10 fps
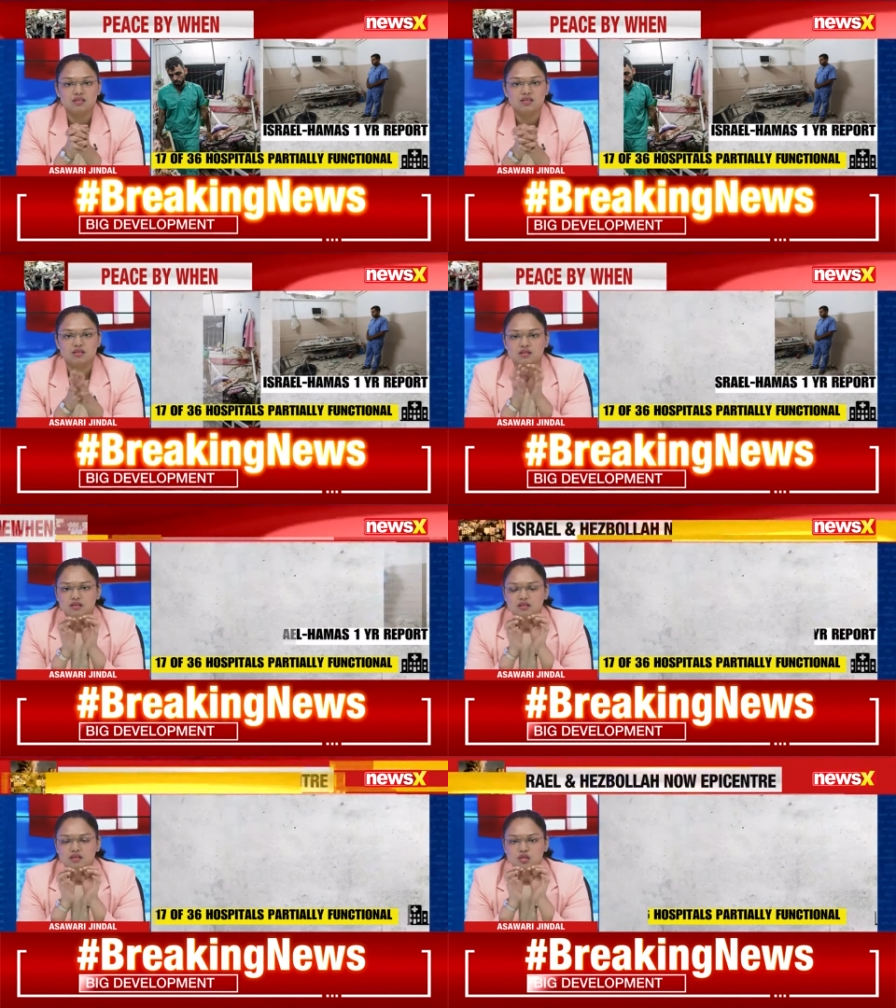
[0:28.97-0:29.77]
The,
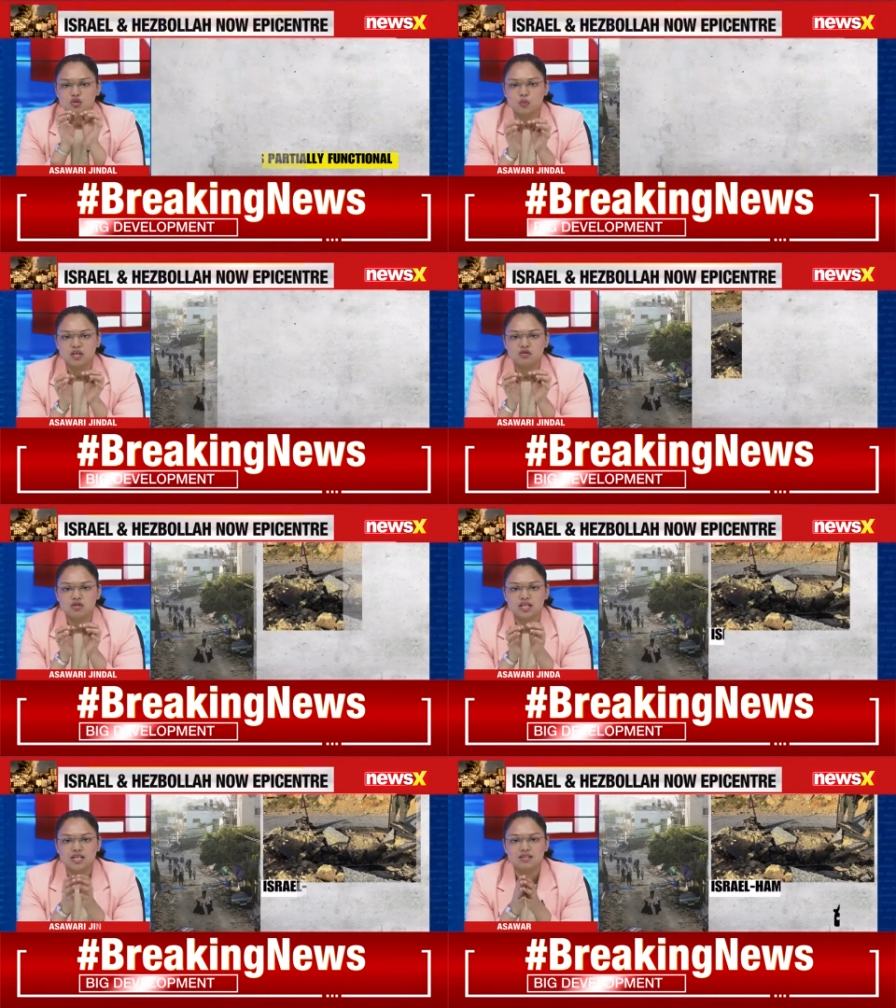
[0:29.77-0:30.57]
the
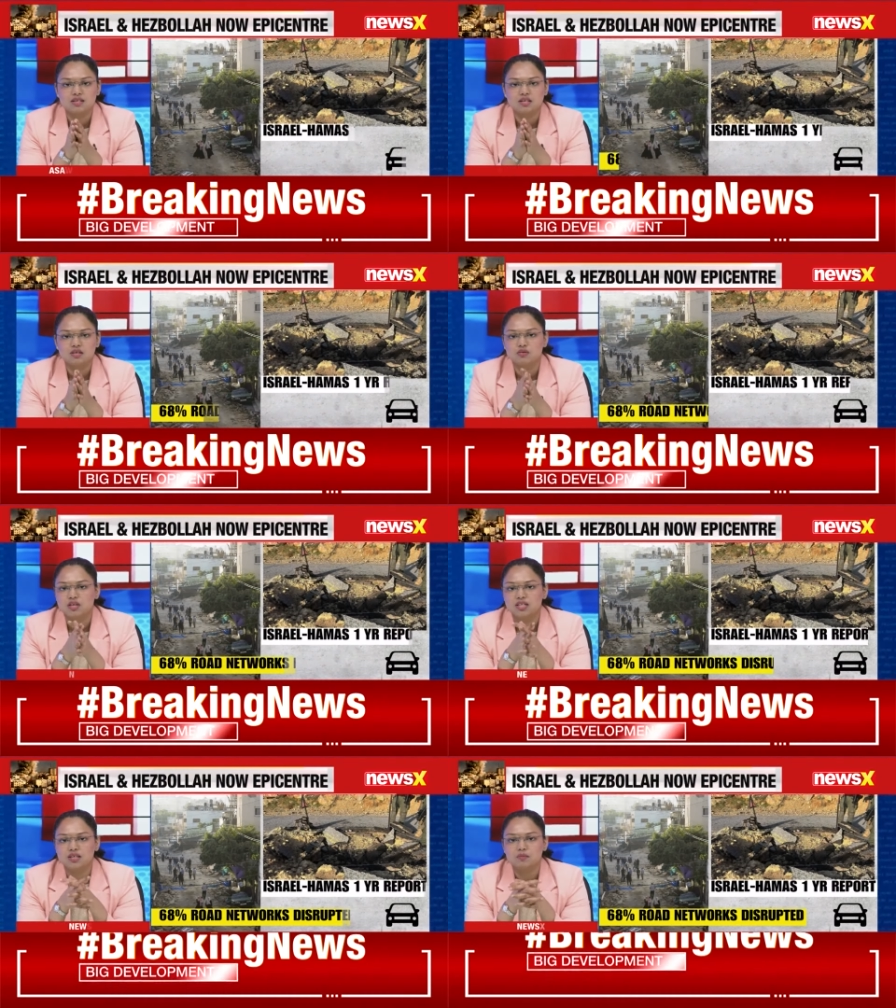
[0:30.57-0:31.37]
situation is
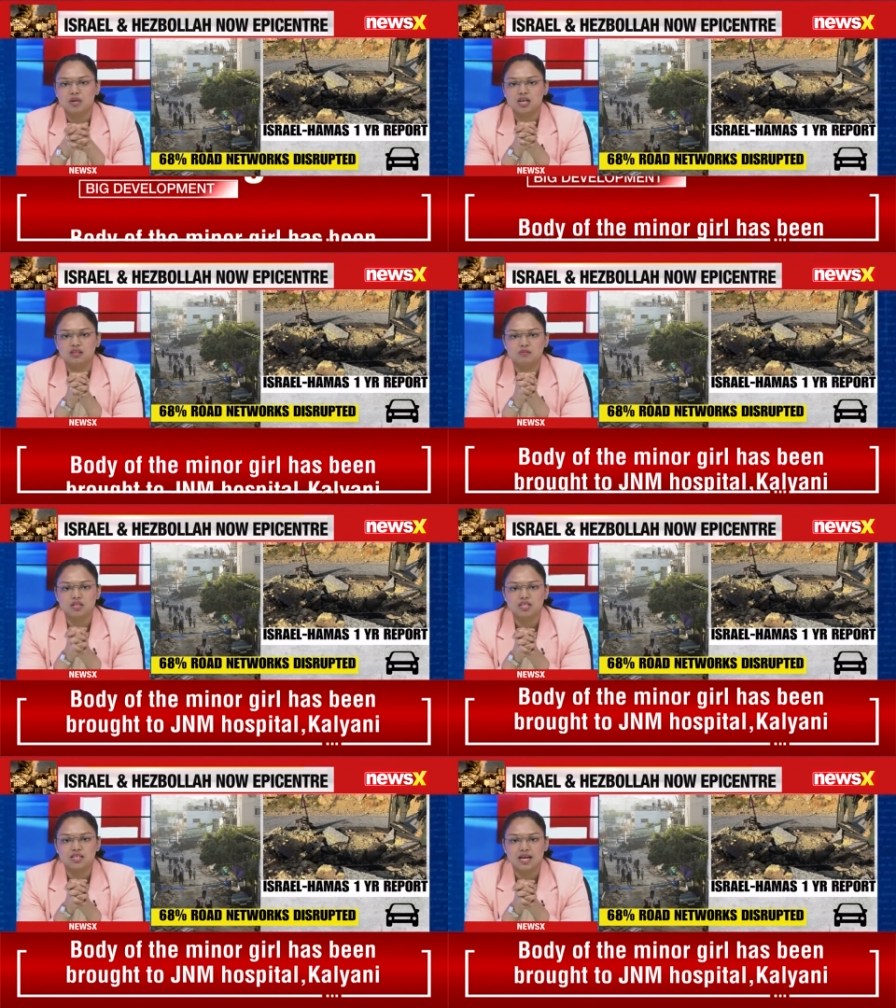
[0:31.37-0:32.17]
deteriorating by the
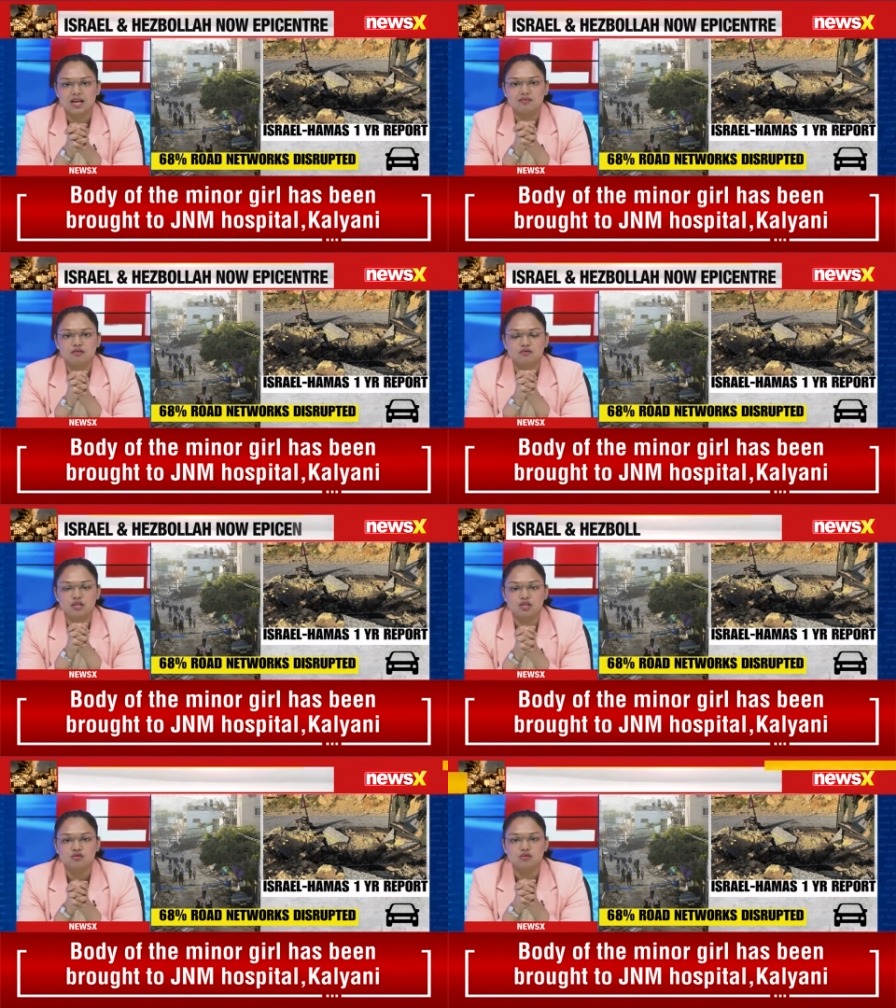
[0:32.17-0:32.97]
minute and the
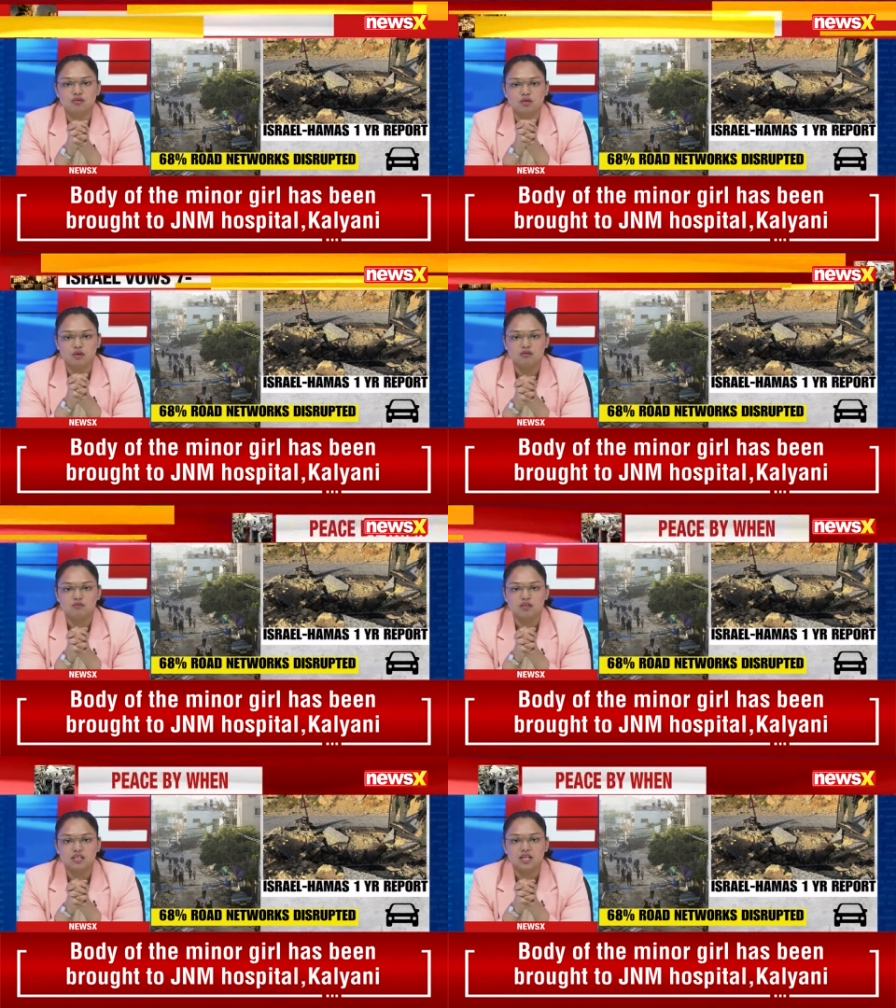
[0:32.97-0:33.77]
regional
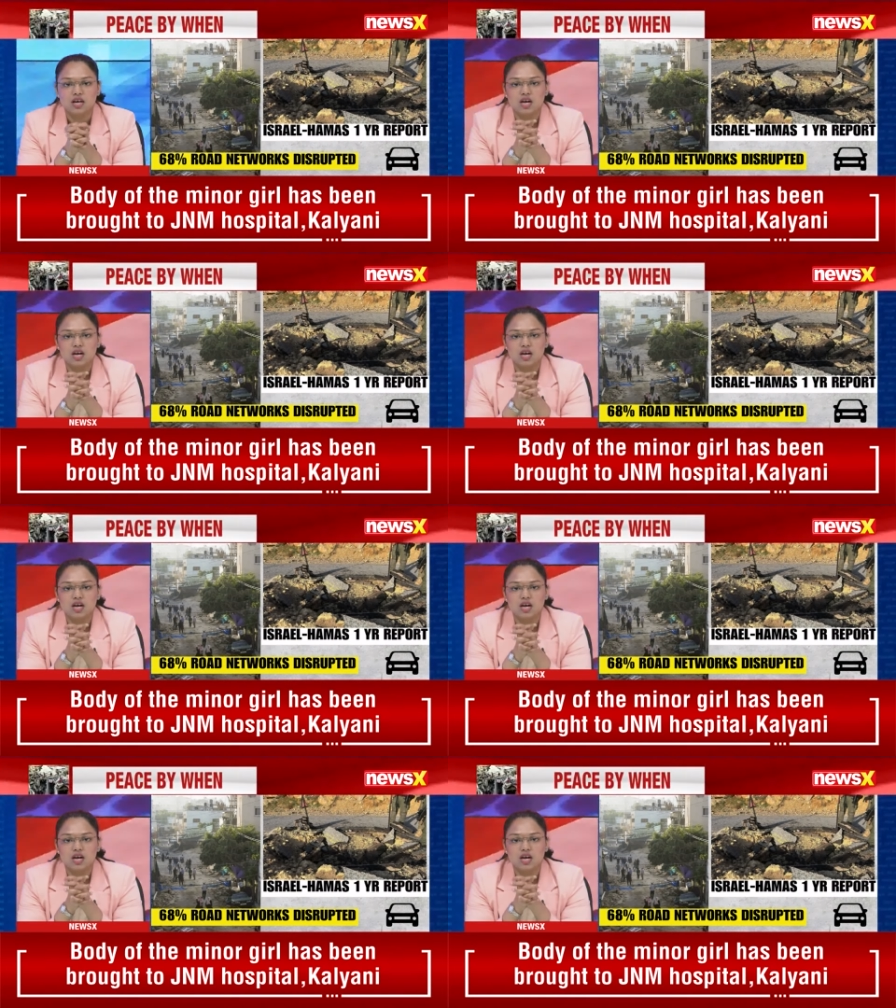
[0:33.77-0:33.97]
conflict